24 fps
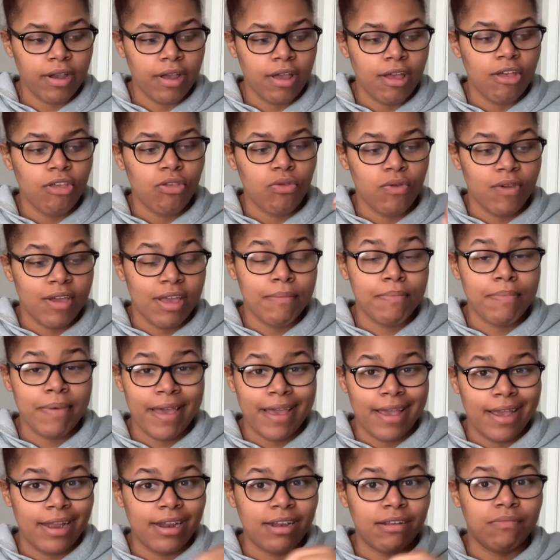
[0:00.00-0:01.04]
you get
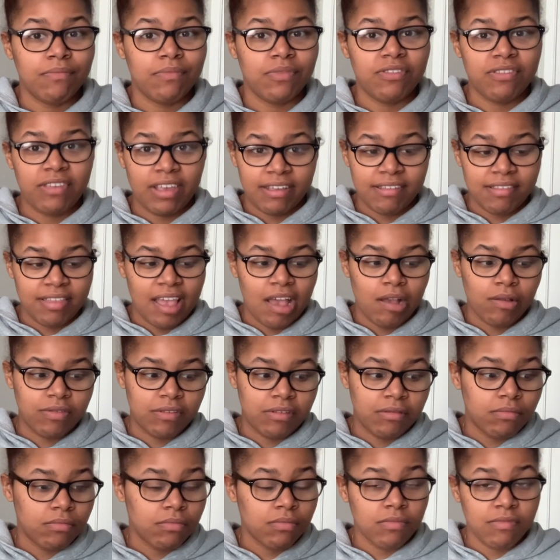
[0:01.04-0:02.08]
paid $6,000
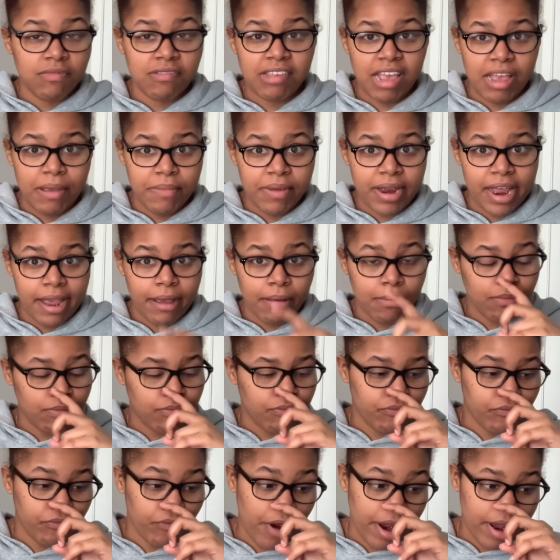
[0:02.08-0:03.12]
same day,
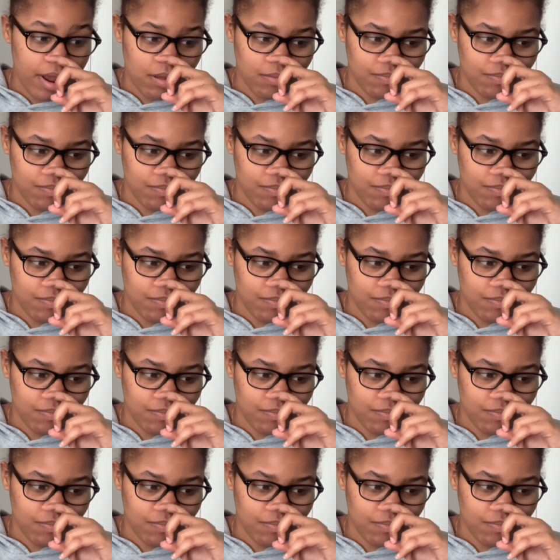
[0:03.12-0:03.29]
right?